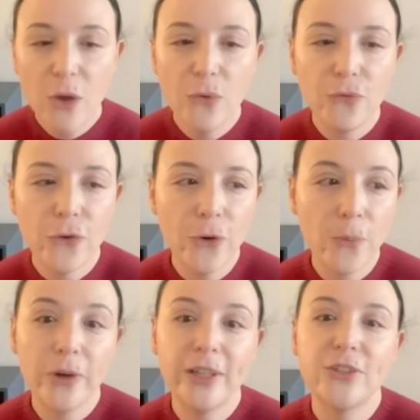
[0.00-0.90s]
for
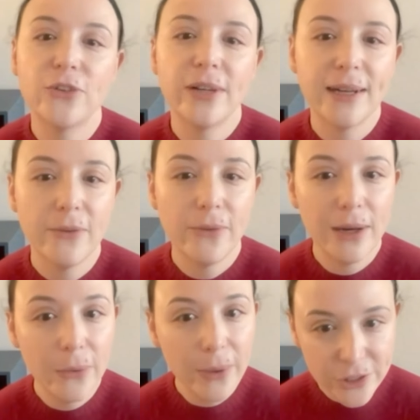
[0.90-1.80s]
monitoring and
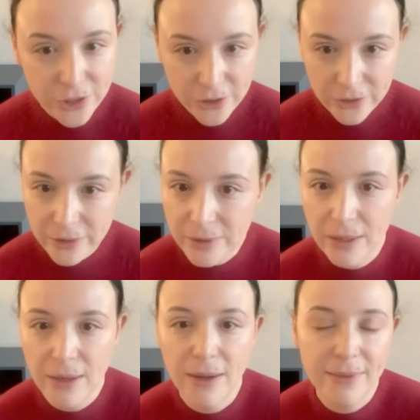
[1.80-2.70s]
evaluation
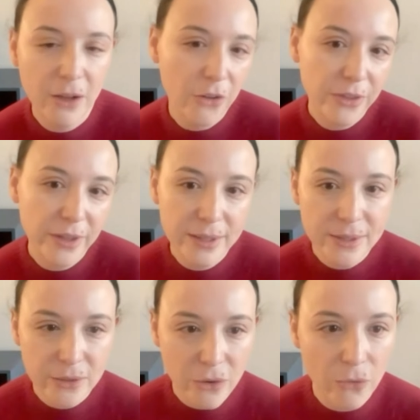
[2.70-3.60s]
in the
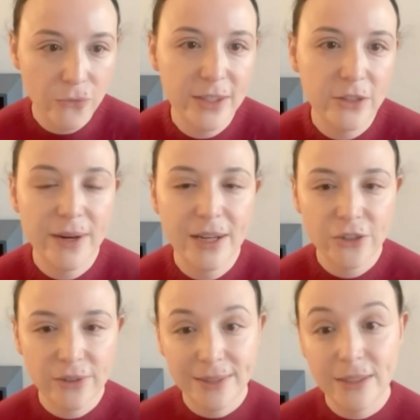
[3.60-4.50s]
context of
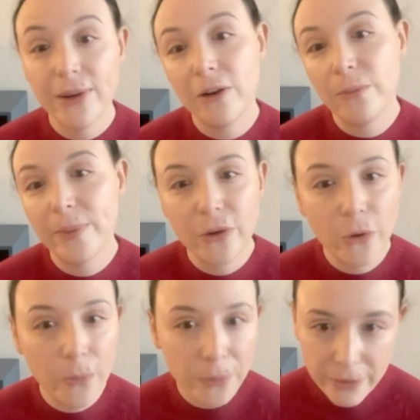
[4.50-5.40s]
international development
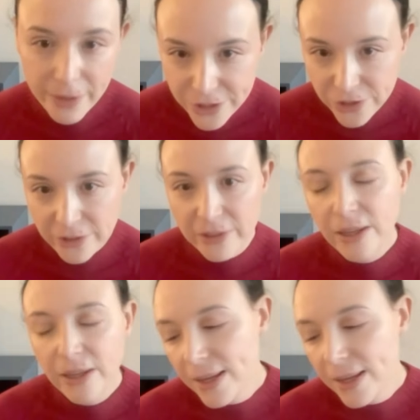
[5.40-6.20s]
cooperation.